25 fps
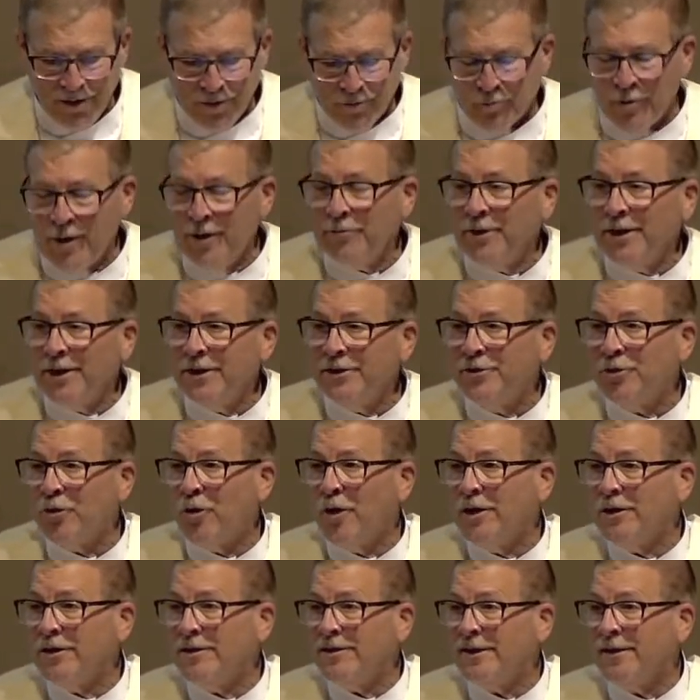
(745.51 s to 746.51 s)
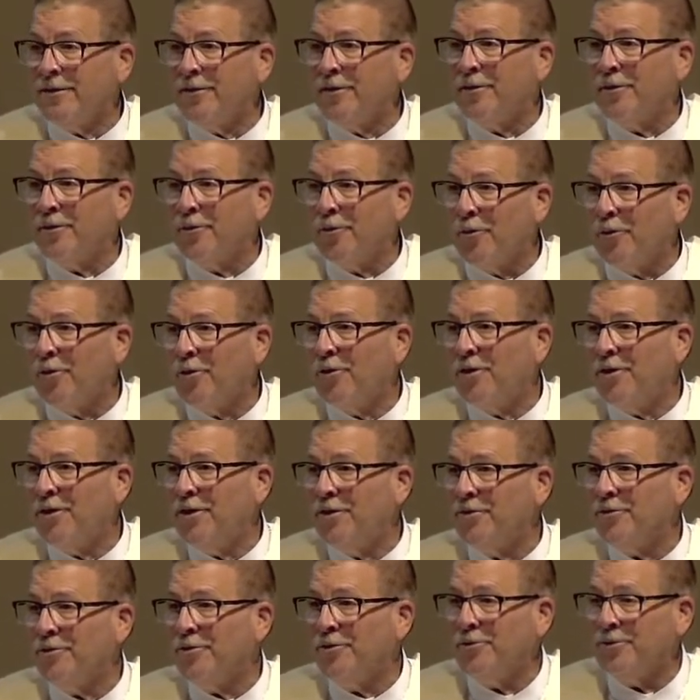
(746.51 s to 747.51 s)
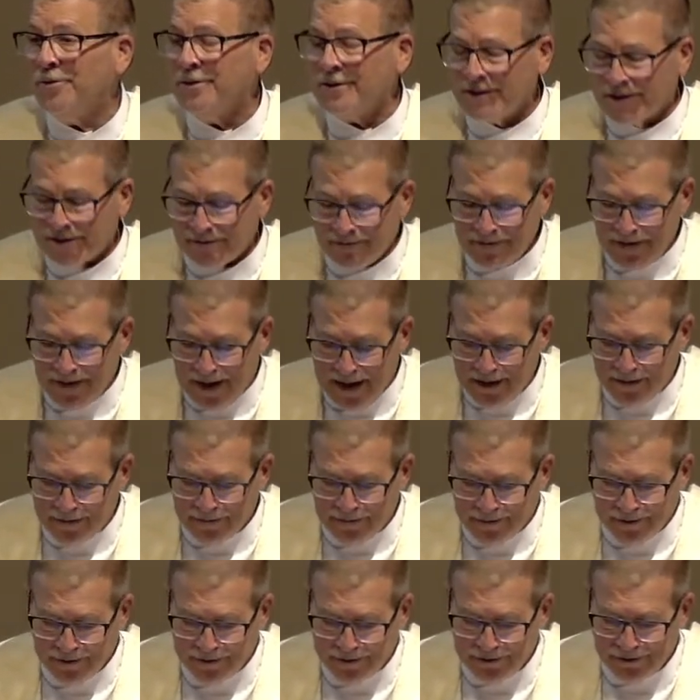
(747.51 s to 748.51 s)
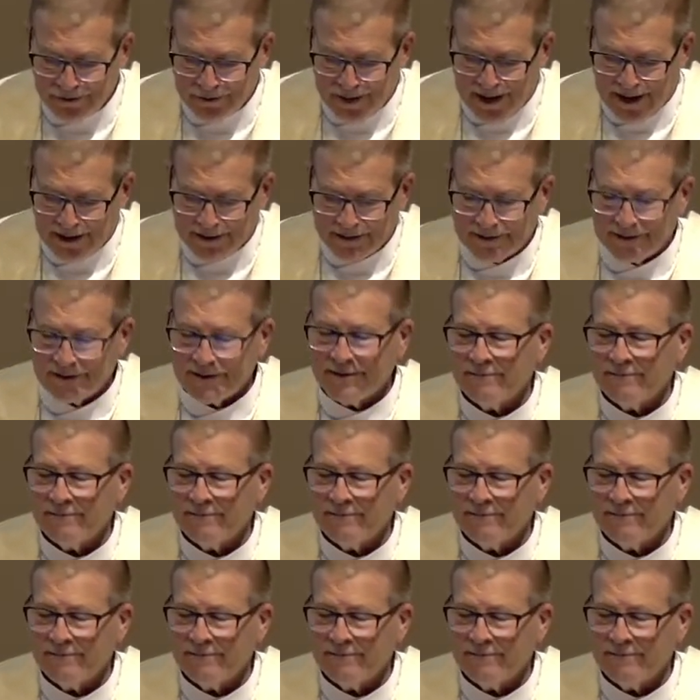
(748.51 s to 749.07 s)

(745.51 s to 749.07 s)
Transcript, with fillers: We rejoice in the Lord who is faithful to us.